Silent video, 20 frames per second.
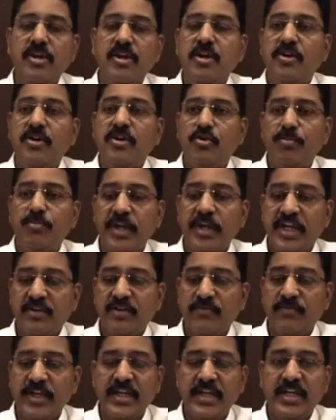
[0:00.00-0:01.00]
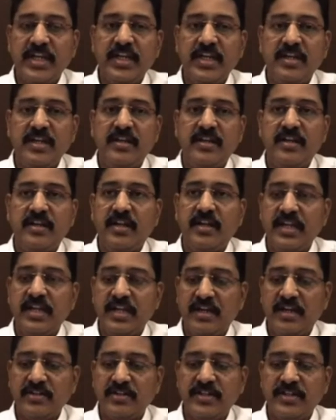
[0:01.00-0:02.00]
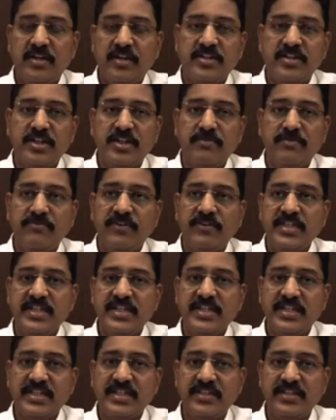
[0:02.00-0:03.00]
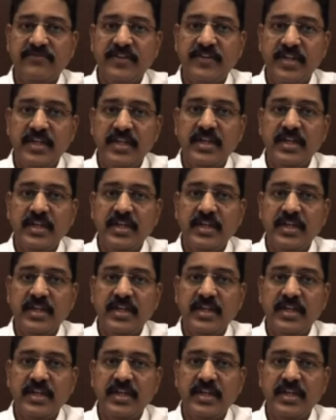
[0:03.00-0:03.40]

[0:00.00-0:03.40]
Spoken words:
to make it very clear that osteum of LCX is free.